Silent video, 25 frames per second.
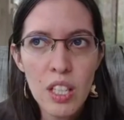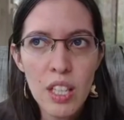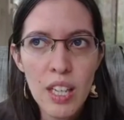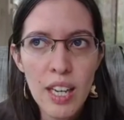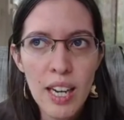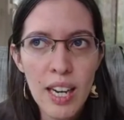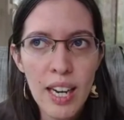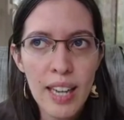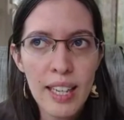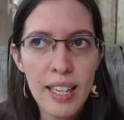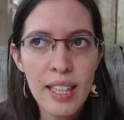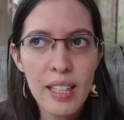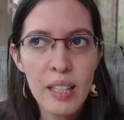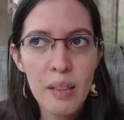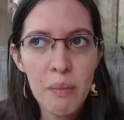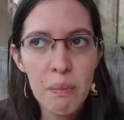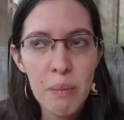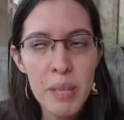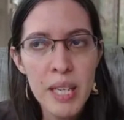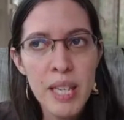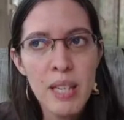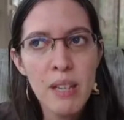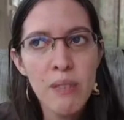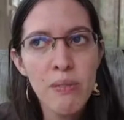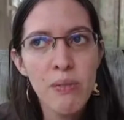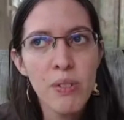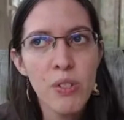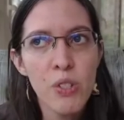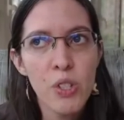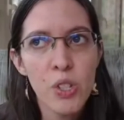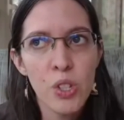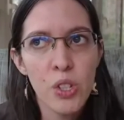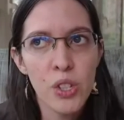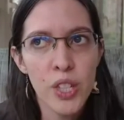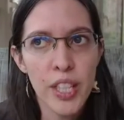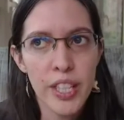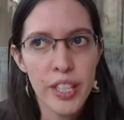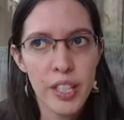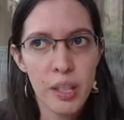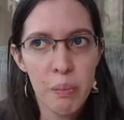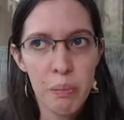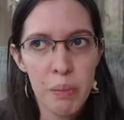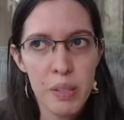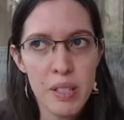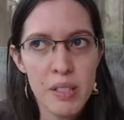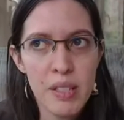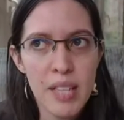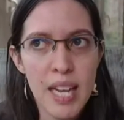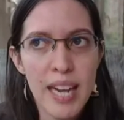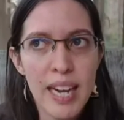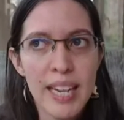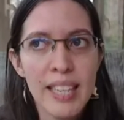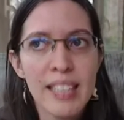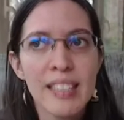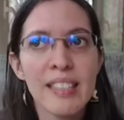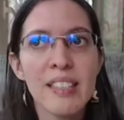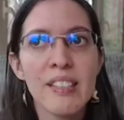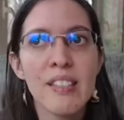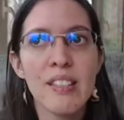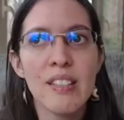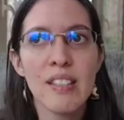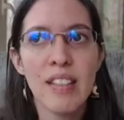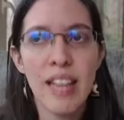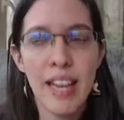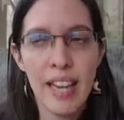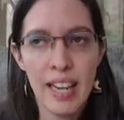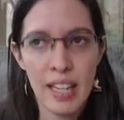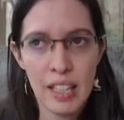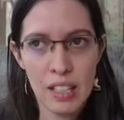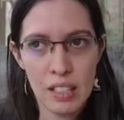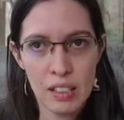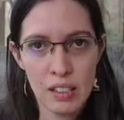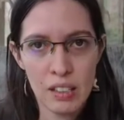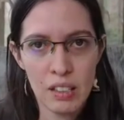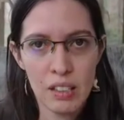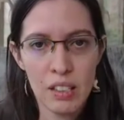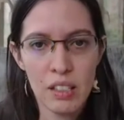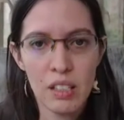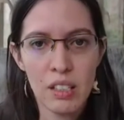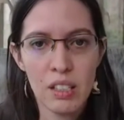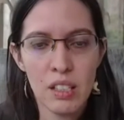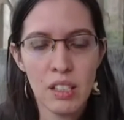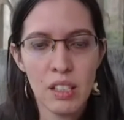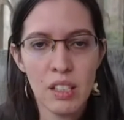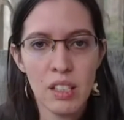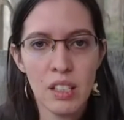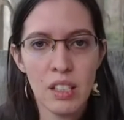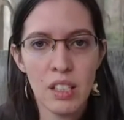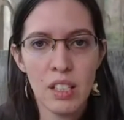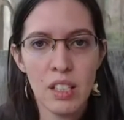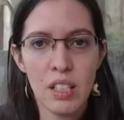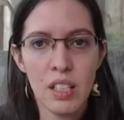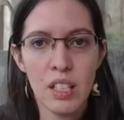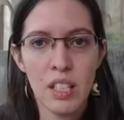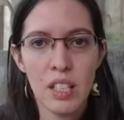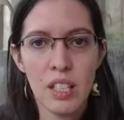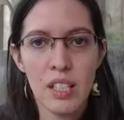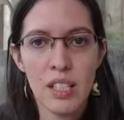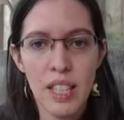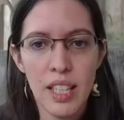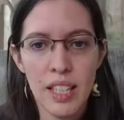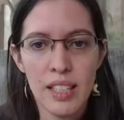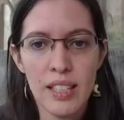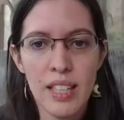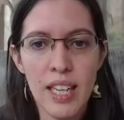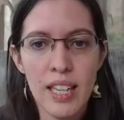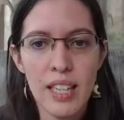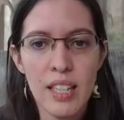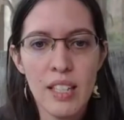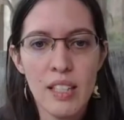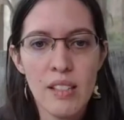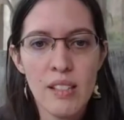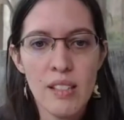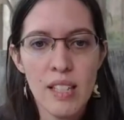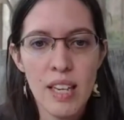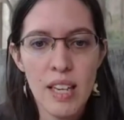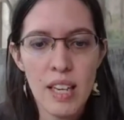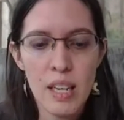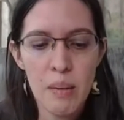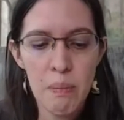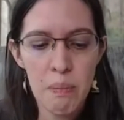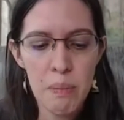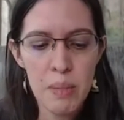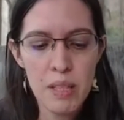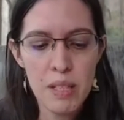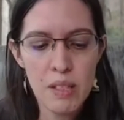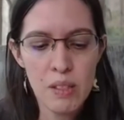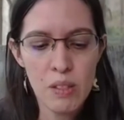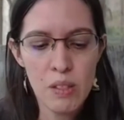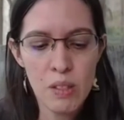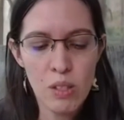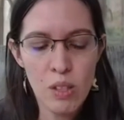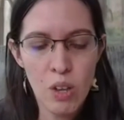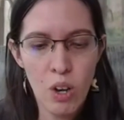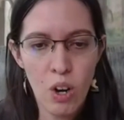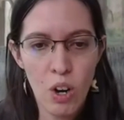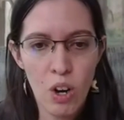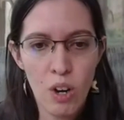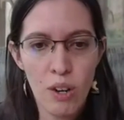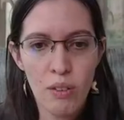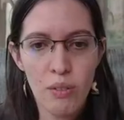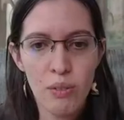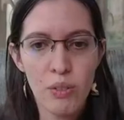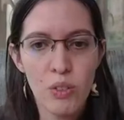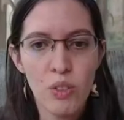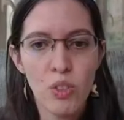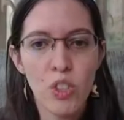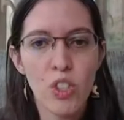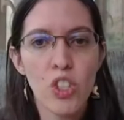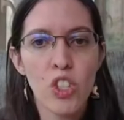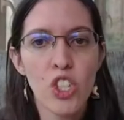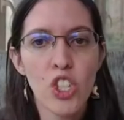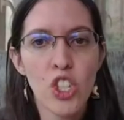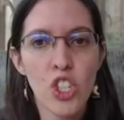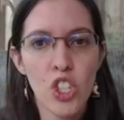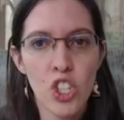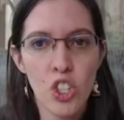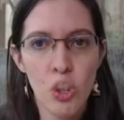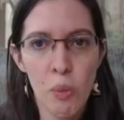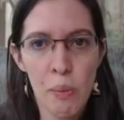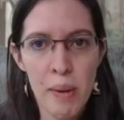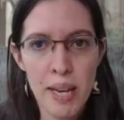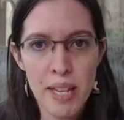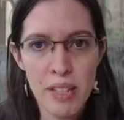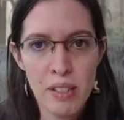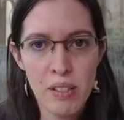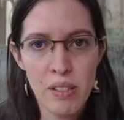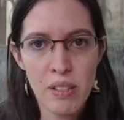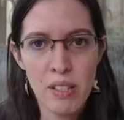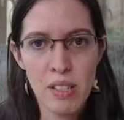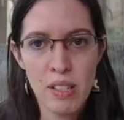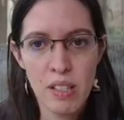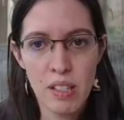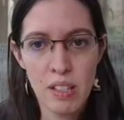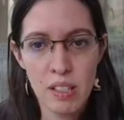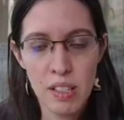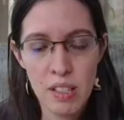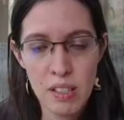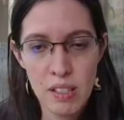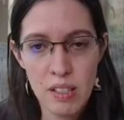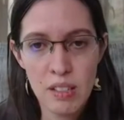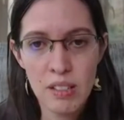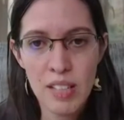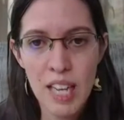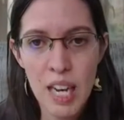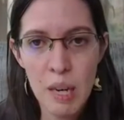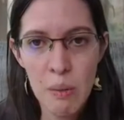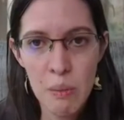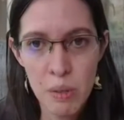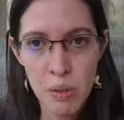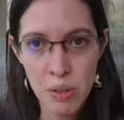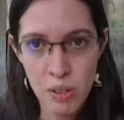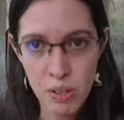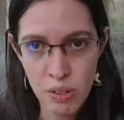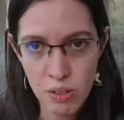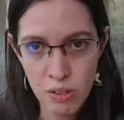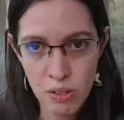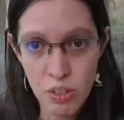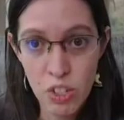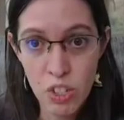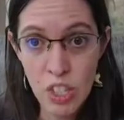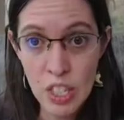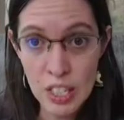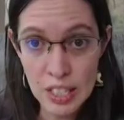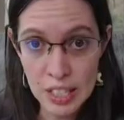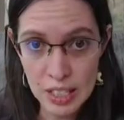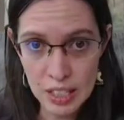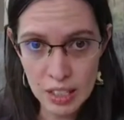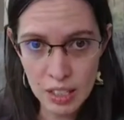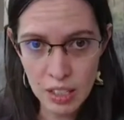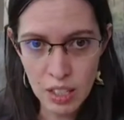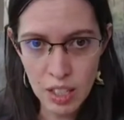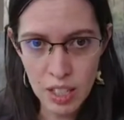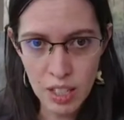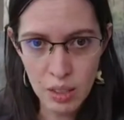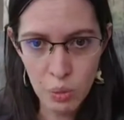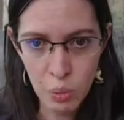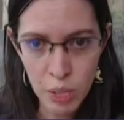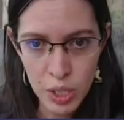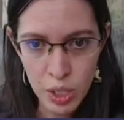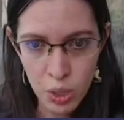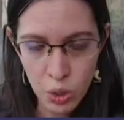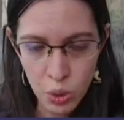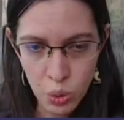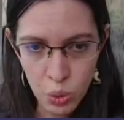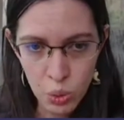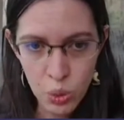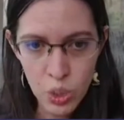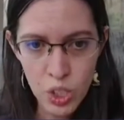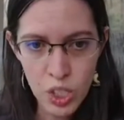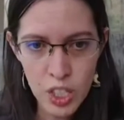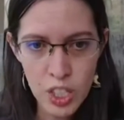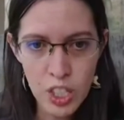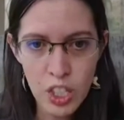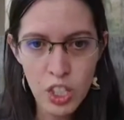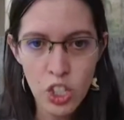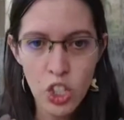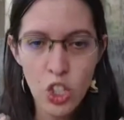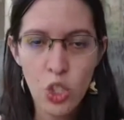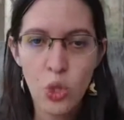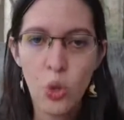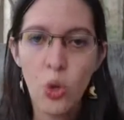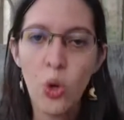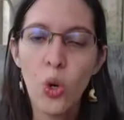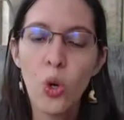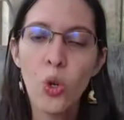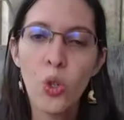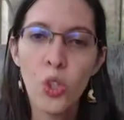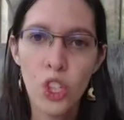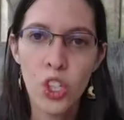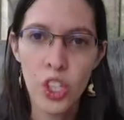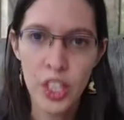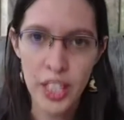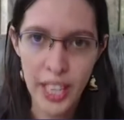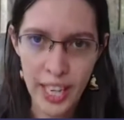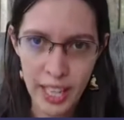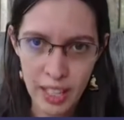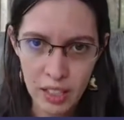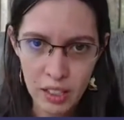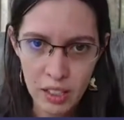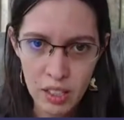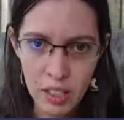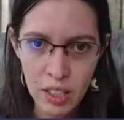like being a physical therapist, I understand that there is a piece of traditional medicine that sometimes is needed, and we do need to honor that.